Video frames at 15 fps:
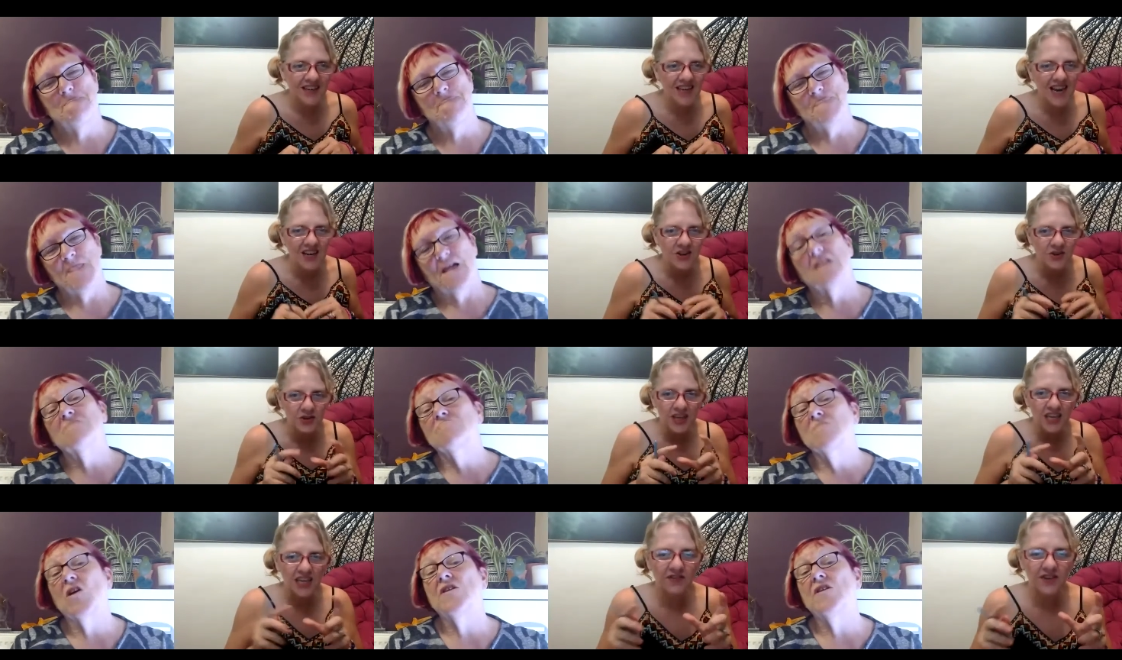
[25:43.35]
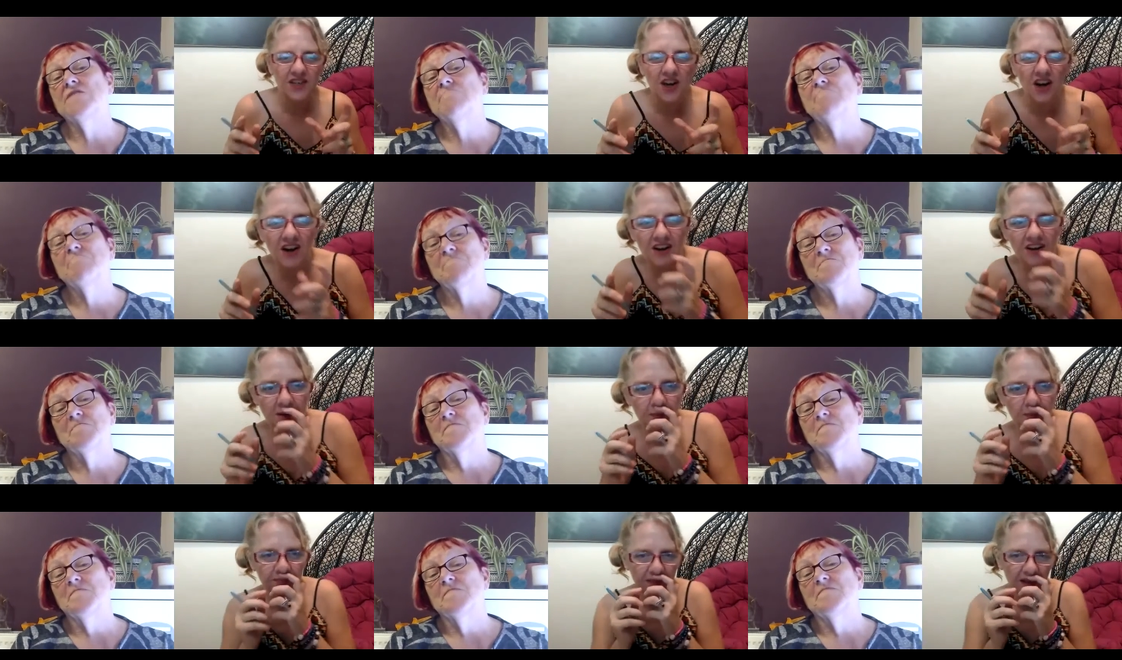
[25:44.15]
Speaker 1: can you think of a
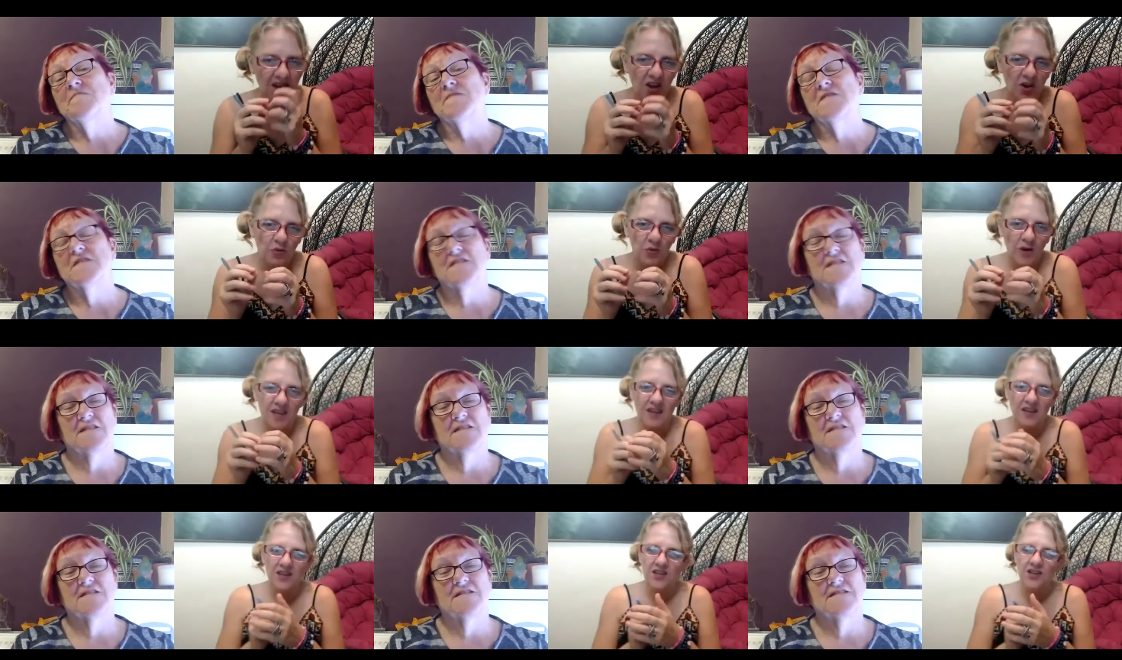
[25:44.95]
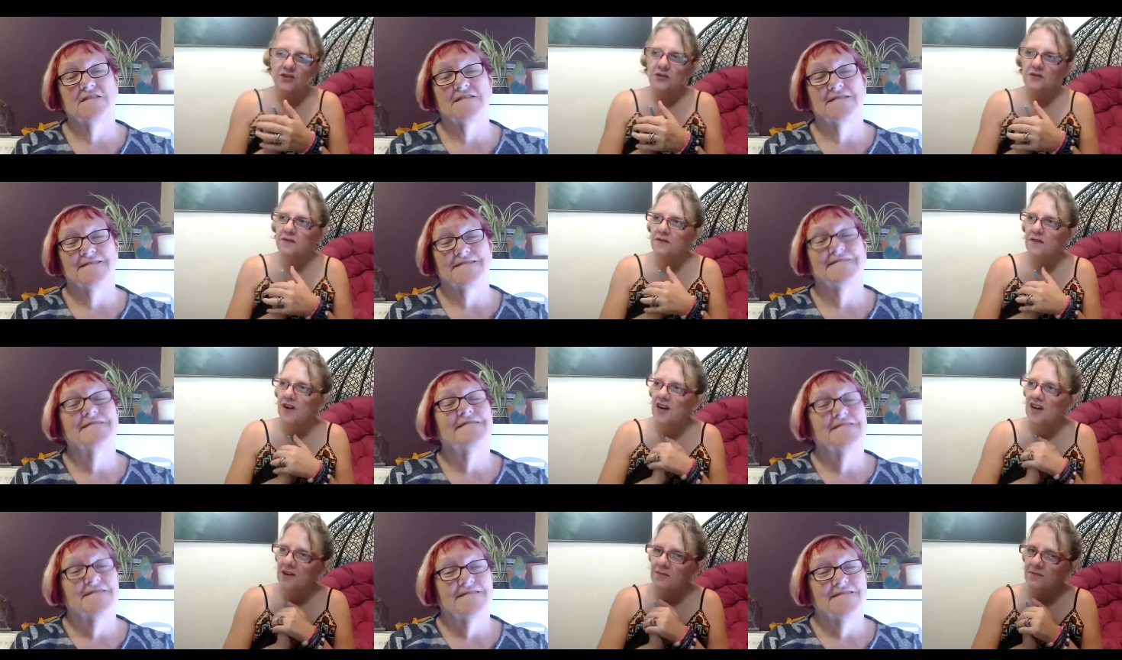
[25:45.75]
time when you've
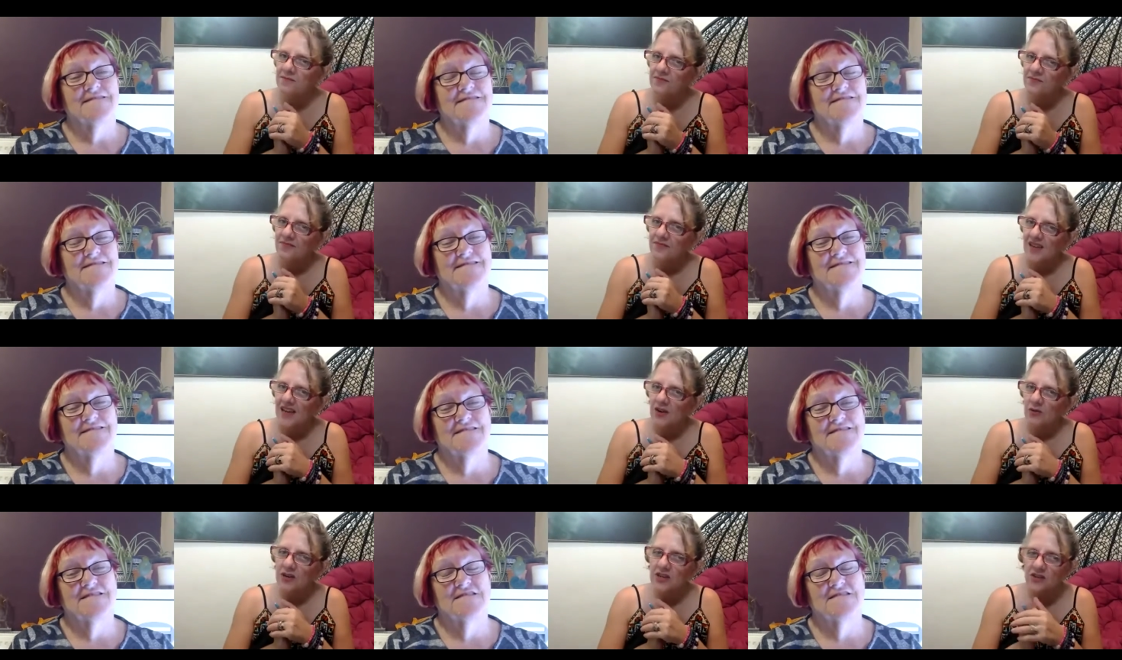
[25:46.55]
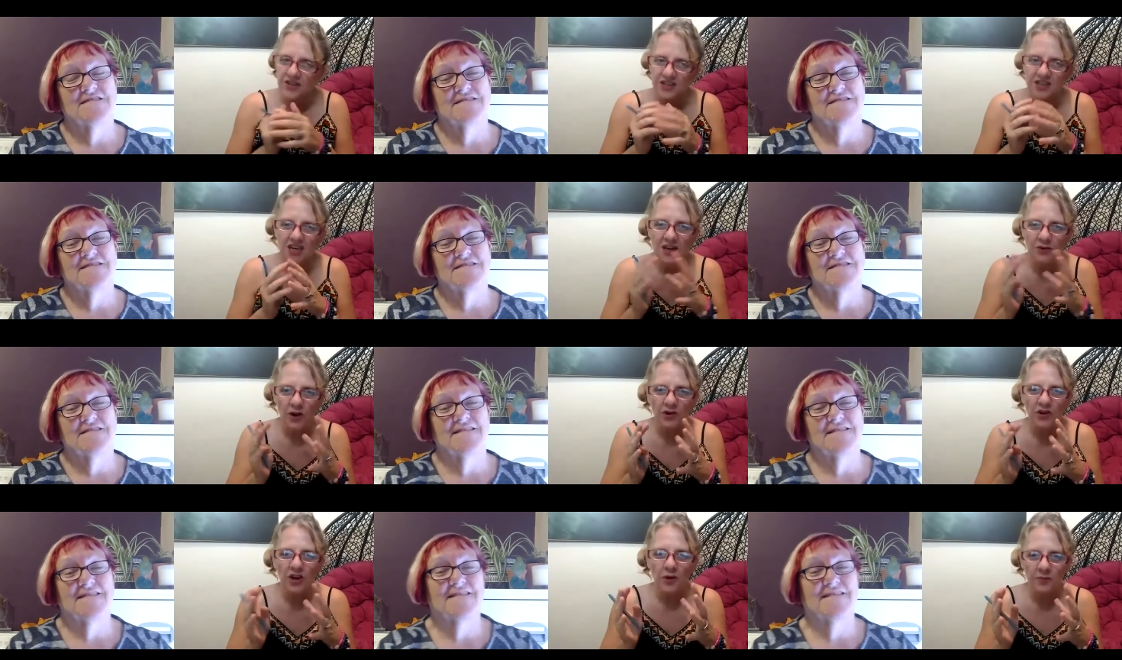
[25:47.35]
um, when you suddenly
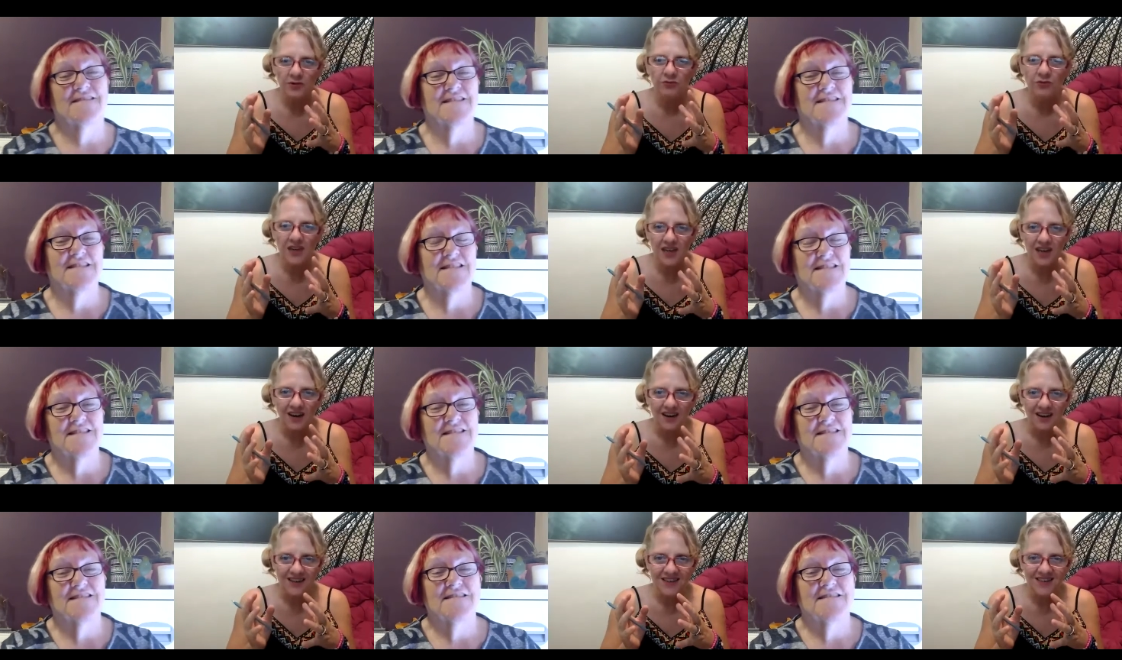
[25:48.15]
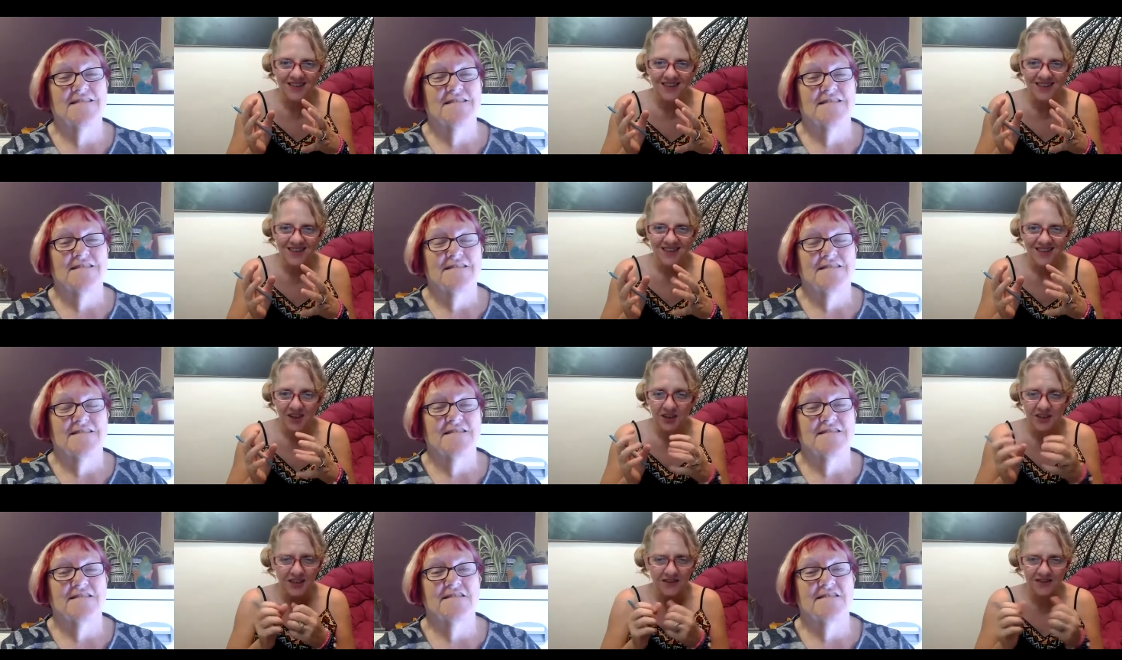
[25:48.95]
woke up and realized
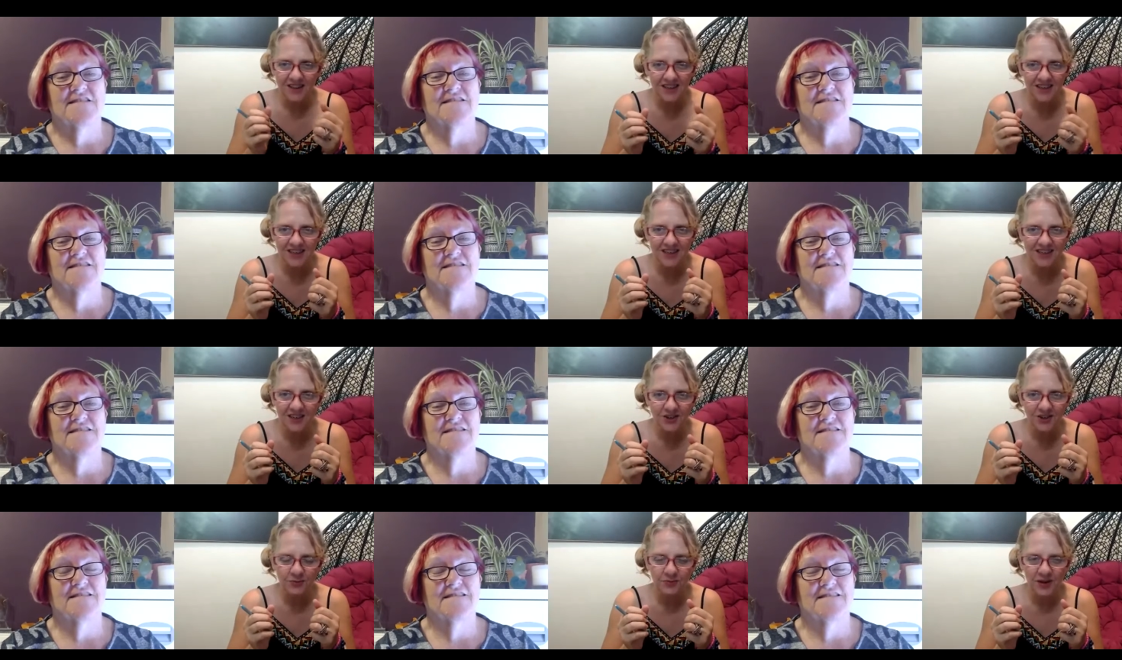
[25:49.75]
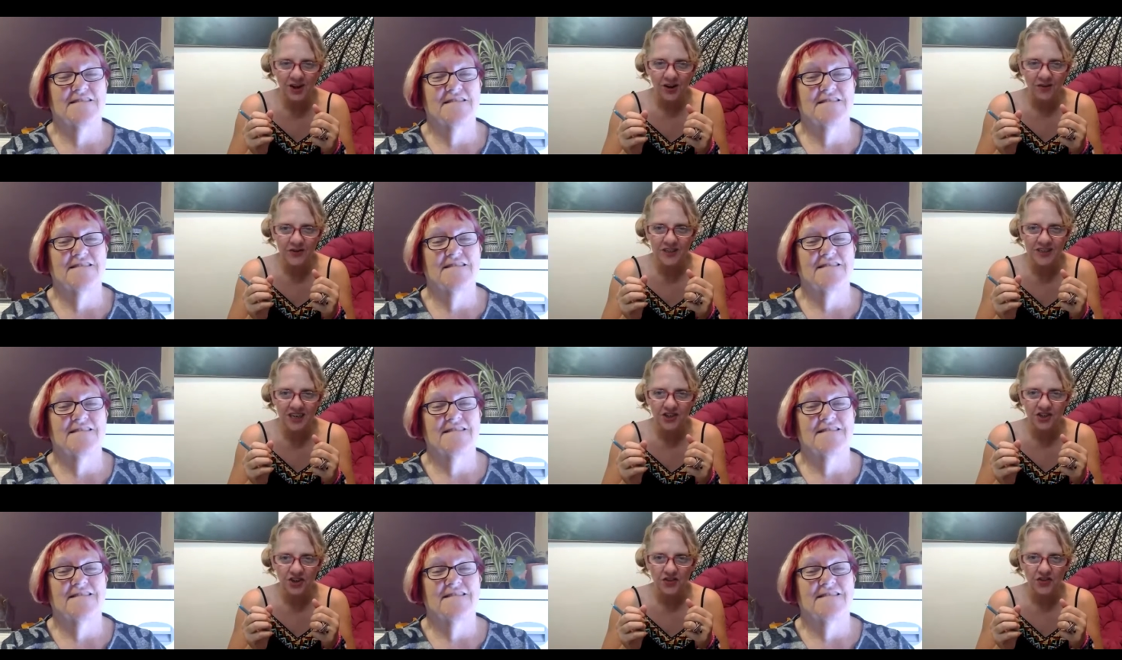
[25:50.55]
because I think this is such a big
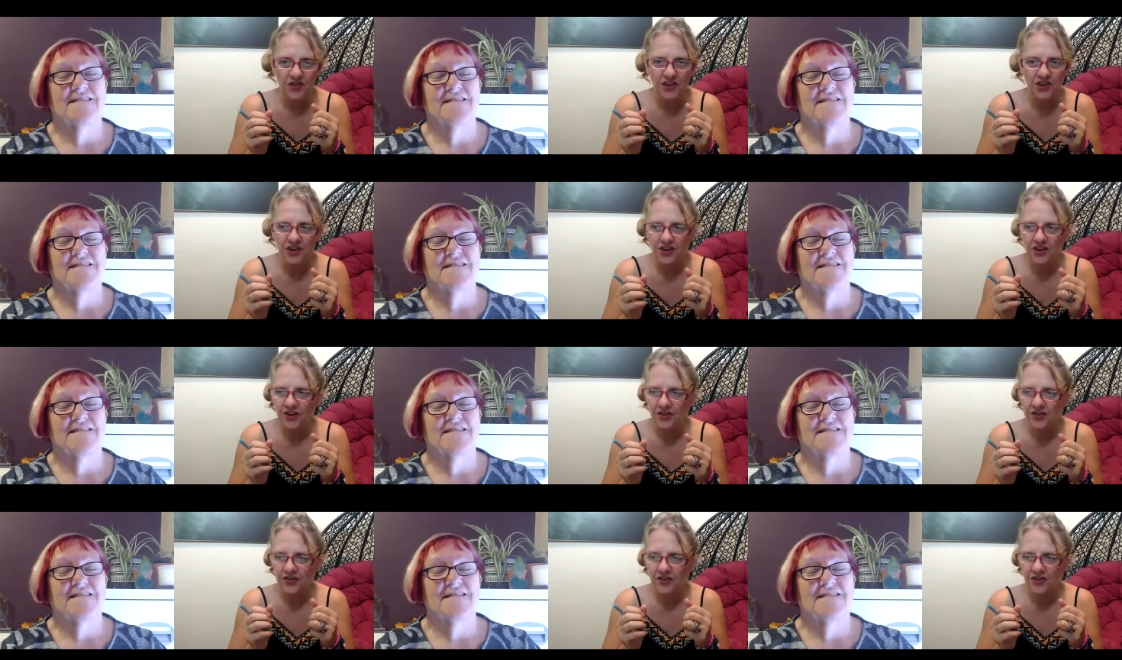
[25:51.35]
conversation that